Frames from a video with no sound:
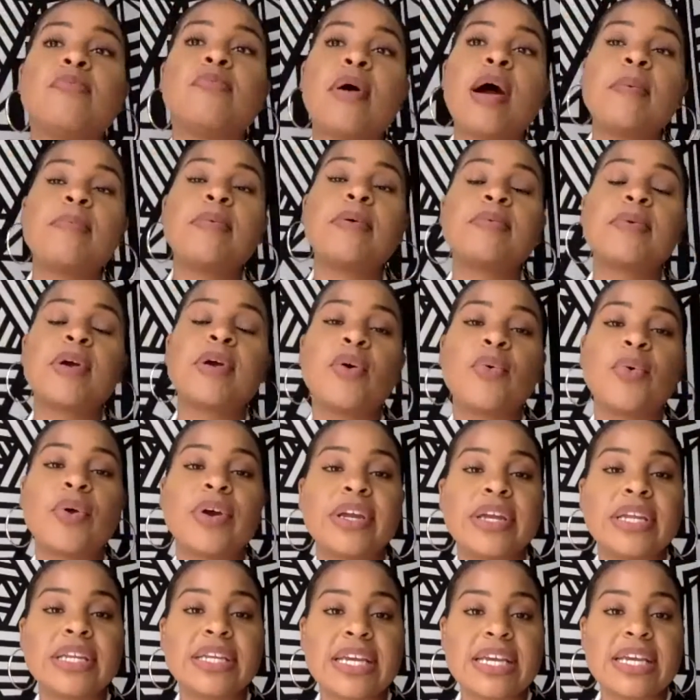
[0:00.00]
pop-up
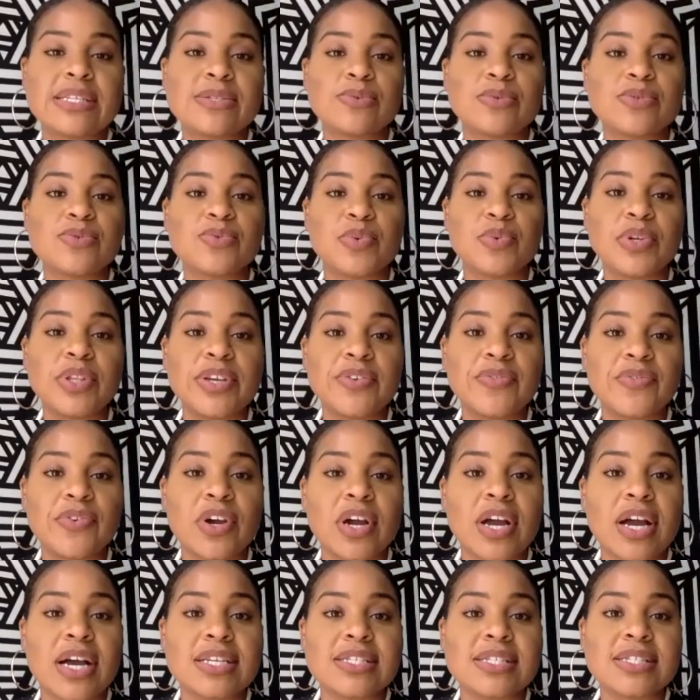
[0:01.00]
co-working days was really for
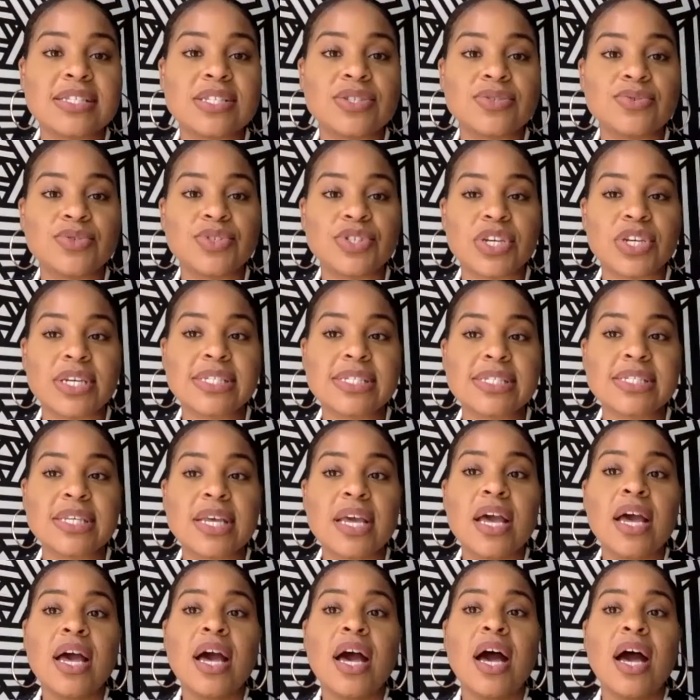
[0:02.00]
us to just
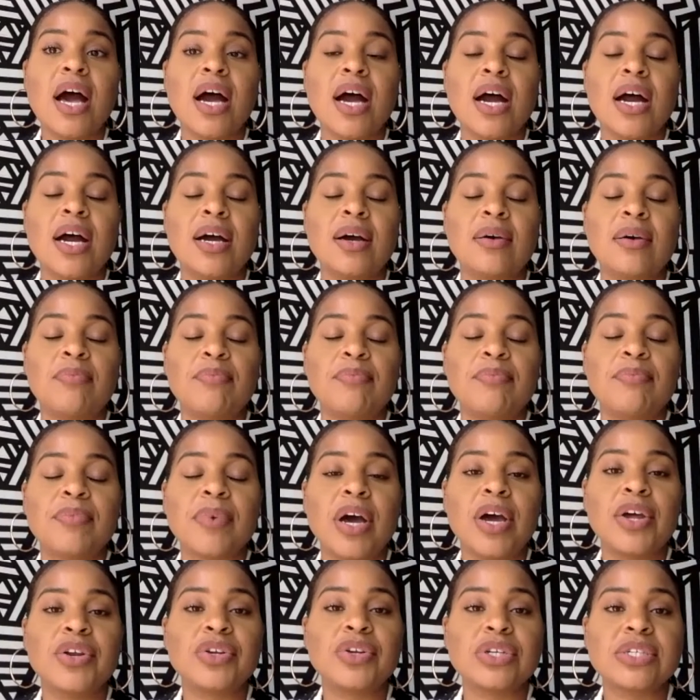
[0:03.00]

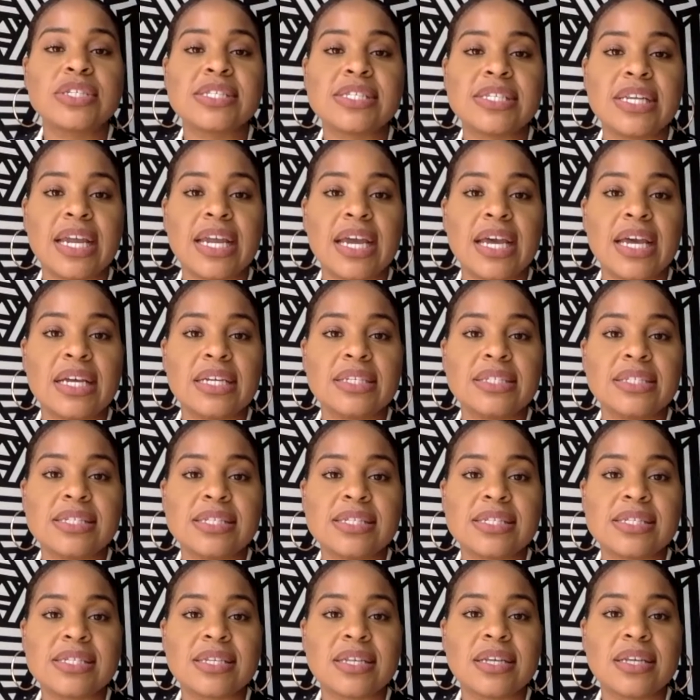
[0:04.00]
understand
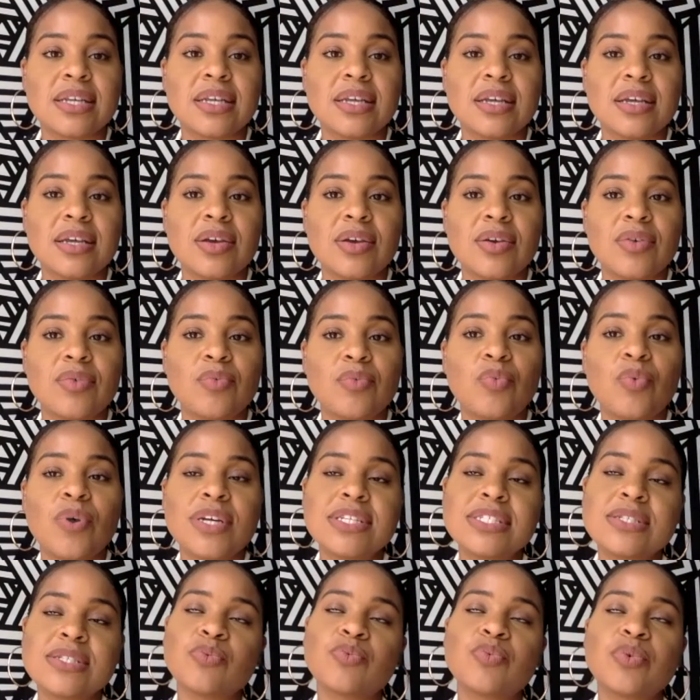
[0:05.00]

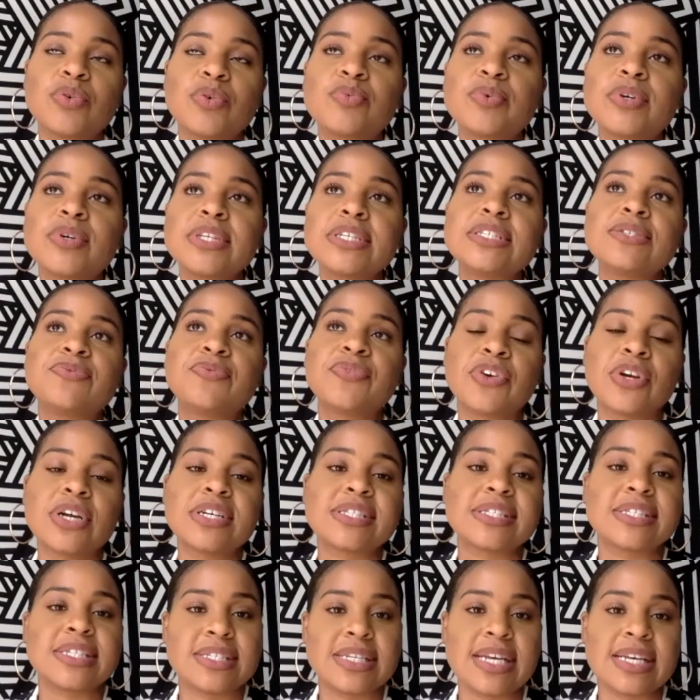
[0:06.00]
well, really for us
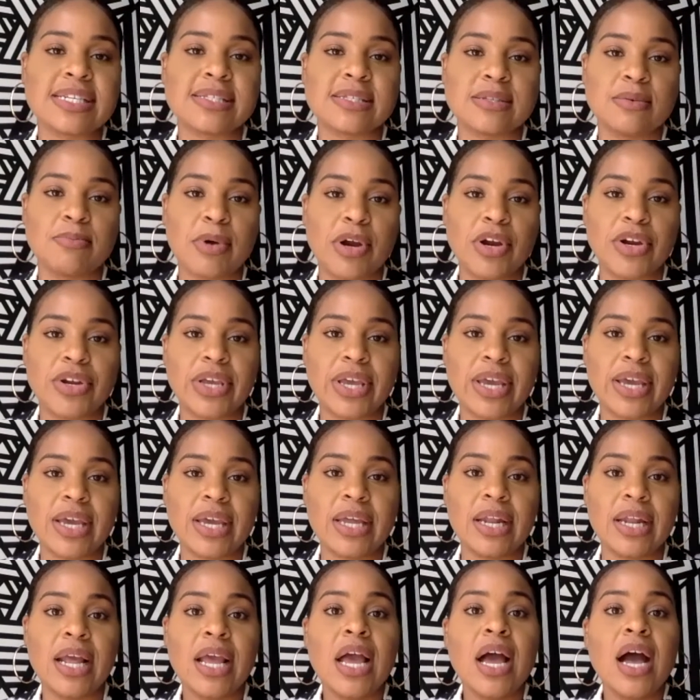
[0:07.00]
to test the
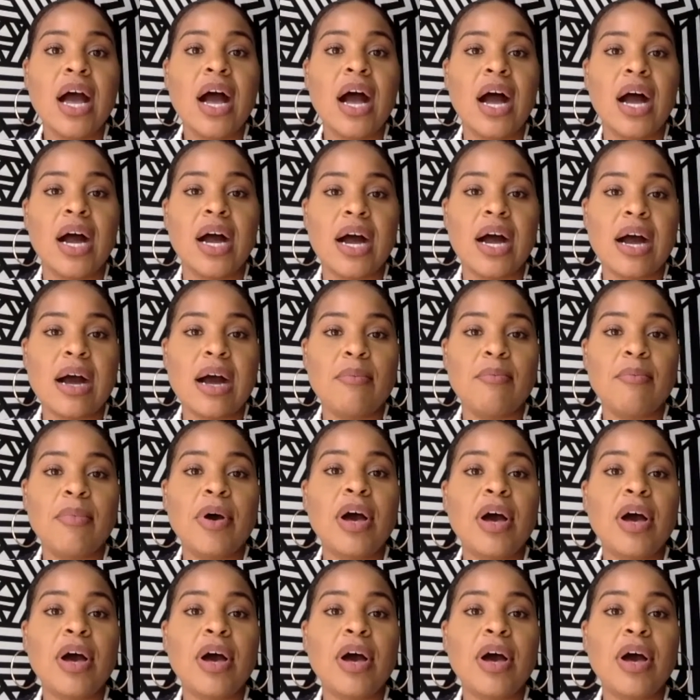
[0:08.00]
market. Um,